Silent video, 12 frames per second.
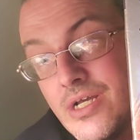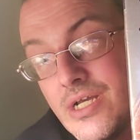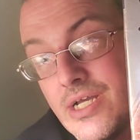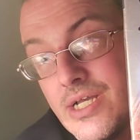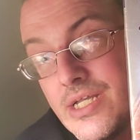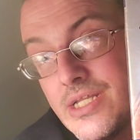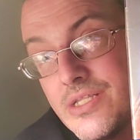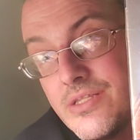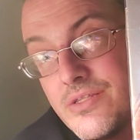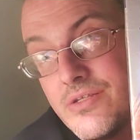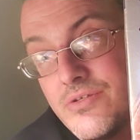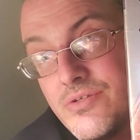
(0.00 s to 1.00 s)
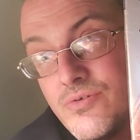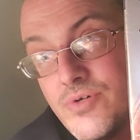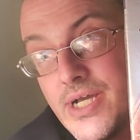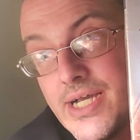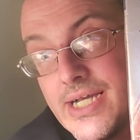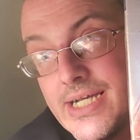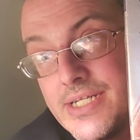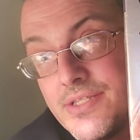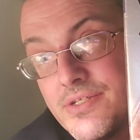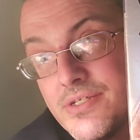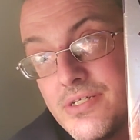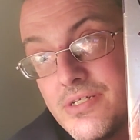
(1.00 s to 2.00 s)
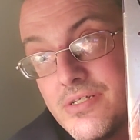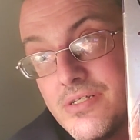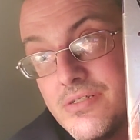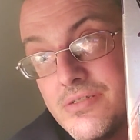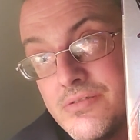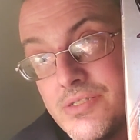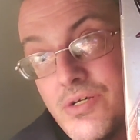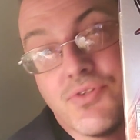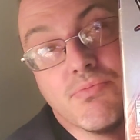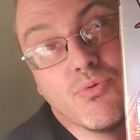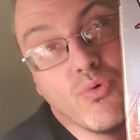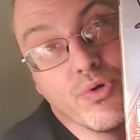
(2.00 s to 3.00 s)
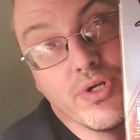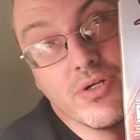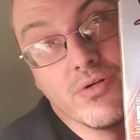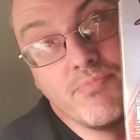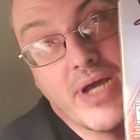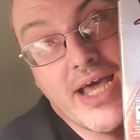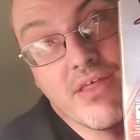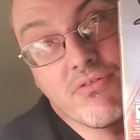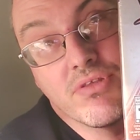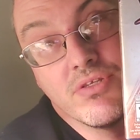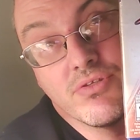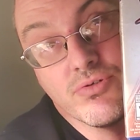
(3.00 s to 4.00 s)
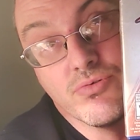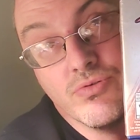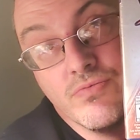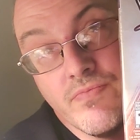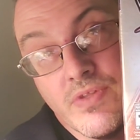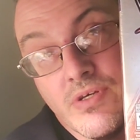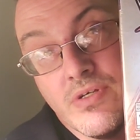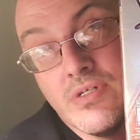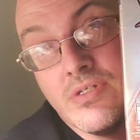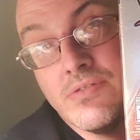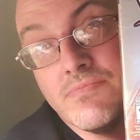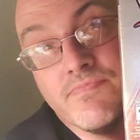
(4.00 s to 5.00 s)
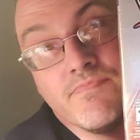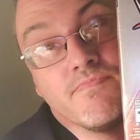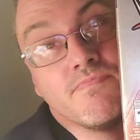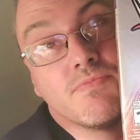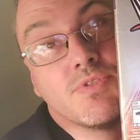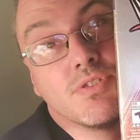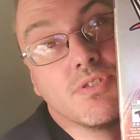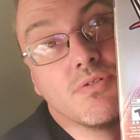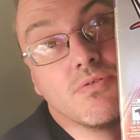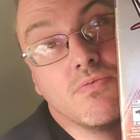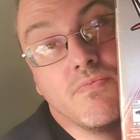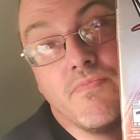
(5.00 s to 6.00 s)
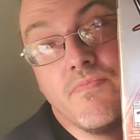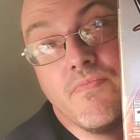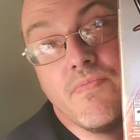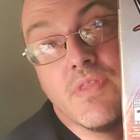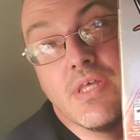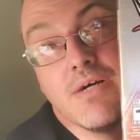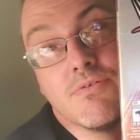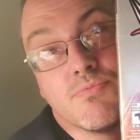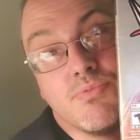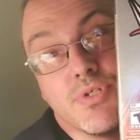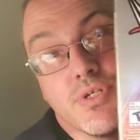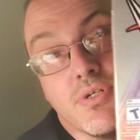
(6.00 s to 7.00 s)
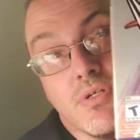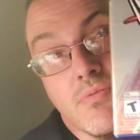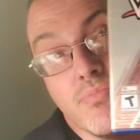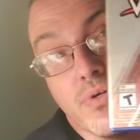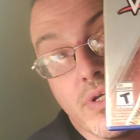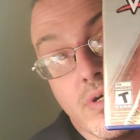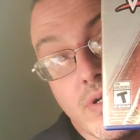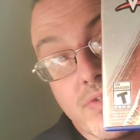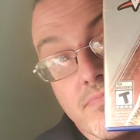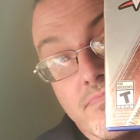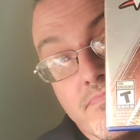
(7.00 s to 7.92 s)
and you had uh, the Ultimate Warrior path too. So that was pretty pretty awesome.